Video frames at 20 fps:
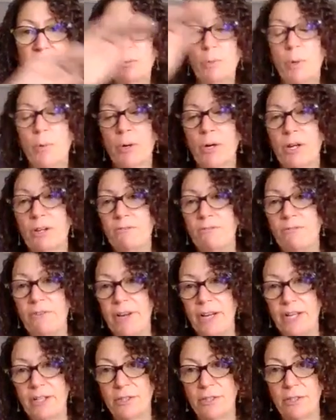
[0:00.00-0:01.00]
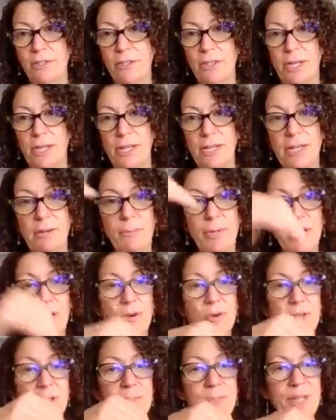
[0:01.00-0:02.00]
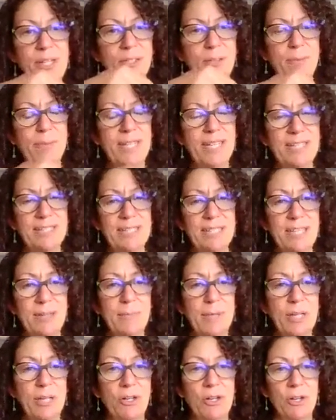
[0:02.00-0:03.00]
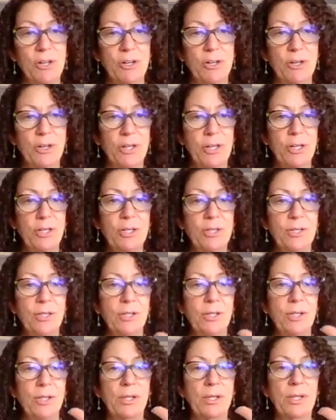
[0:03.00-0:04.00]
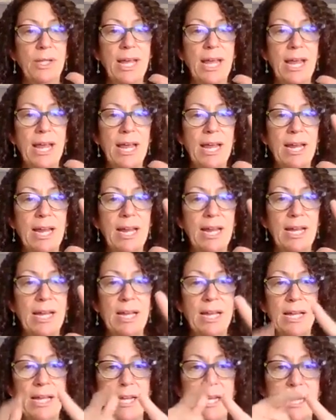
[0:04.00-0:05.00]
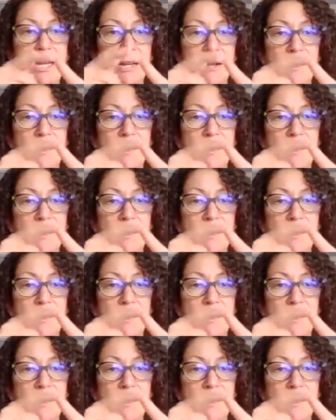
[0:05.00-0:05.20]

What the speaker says: we work on final, and then we go to the middle because it can be harder. Lake.